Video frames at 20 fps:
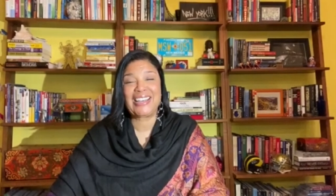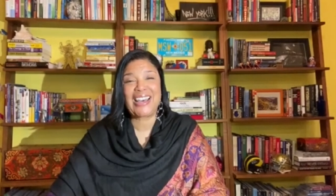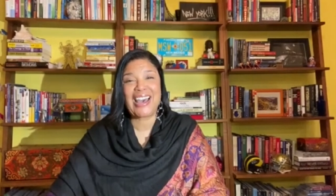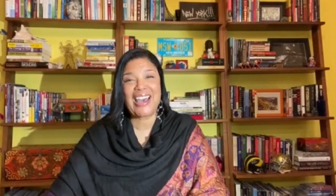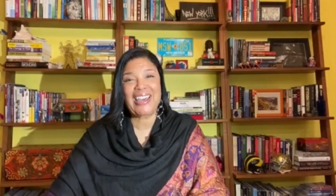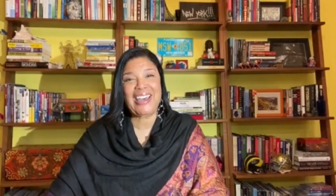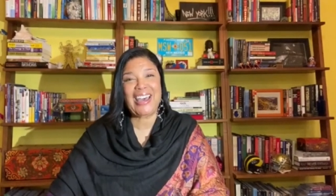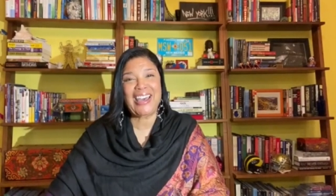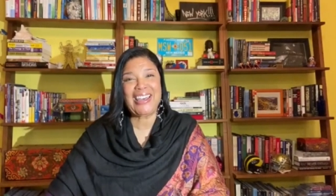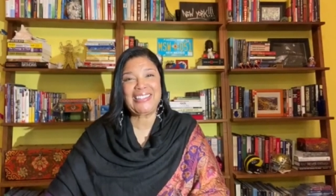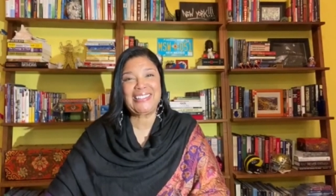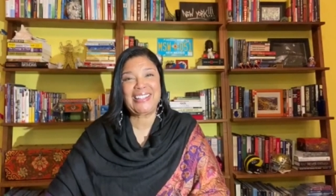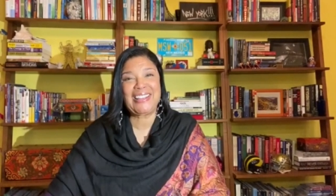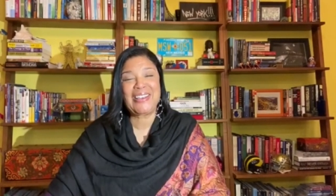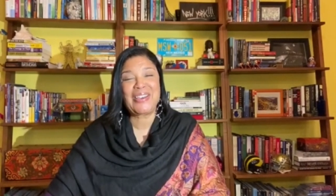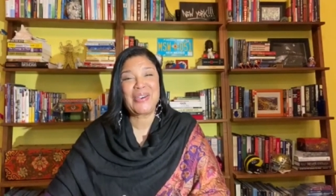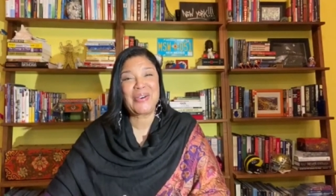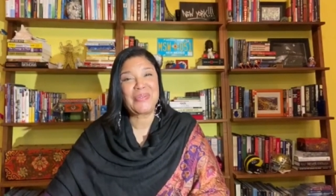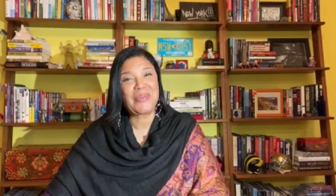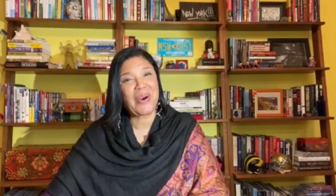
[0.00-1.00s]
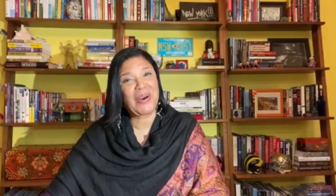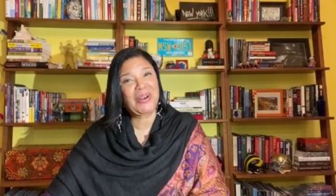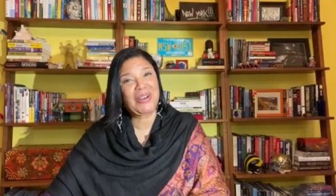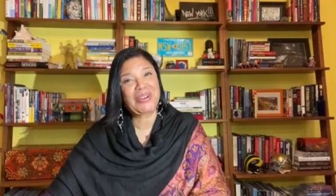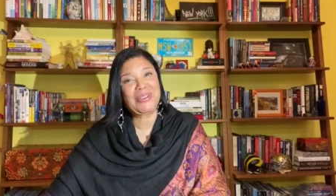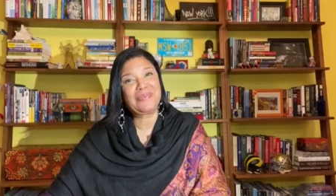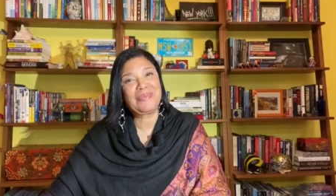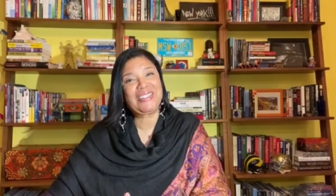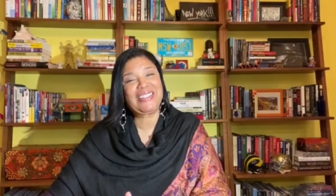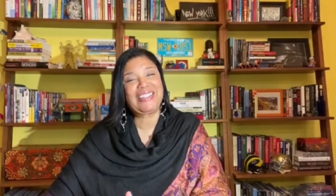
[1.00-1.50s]
Hi guys,
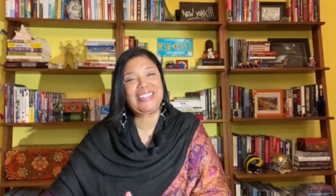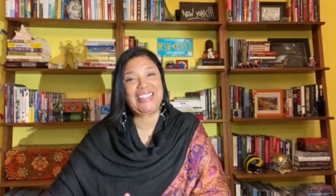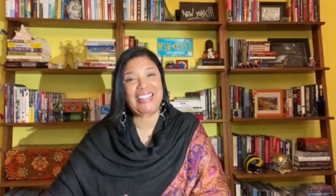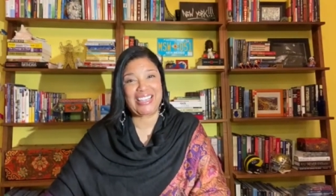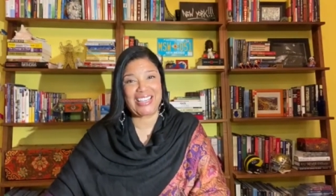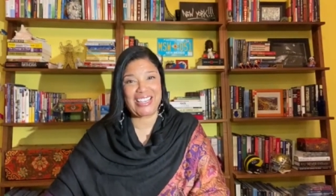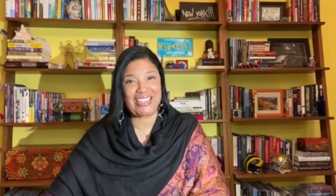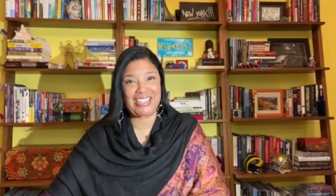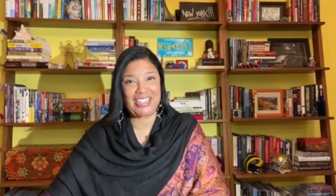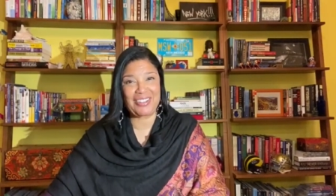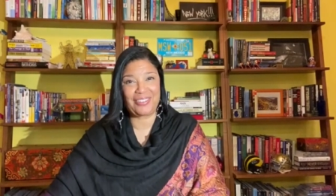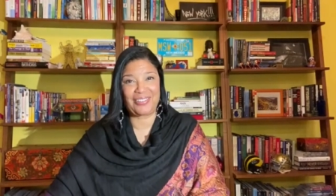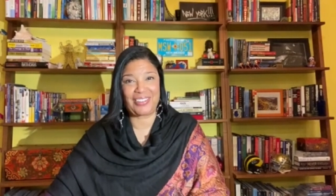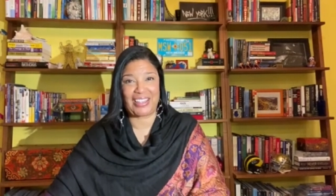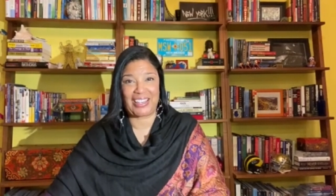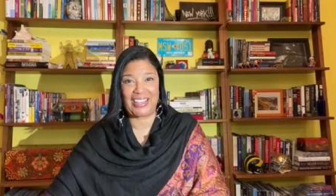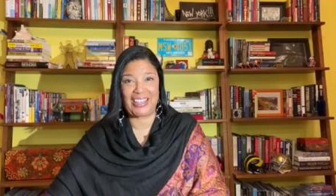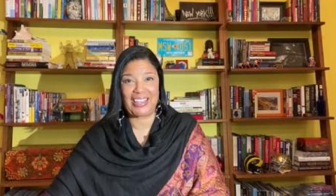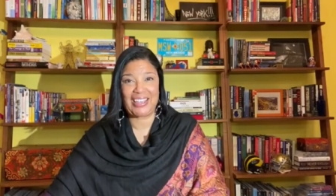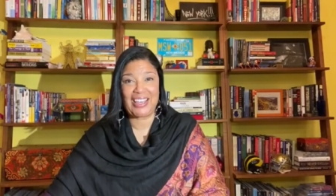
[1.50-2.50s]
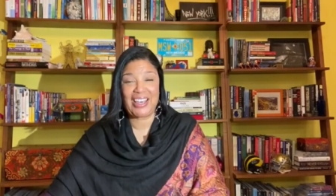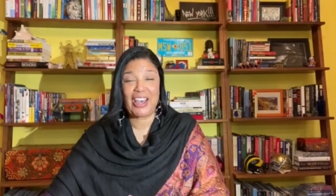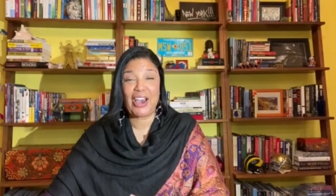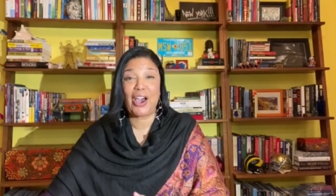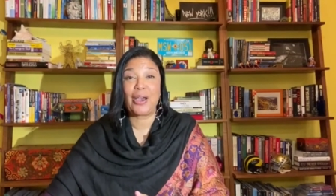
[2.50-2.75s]
welcome to Kiki TV.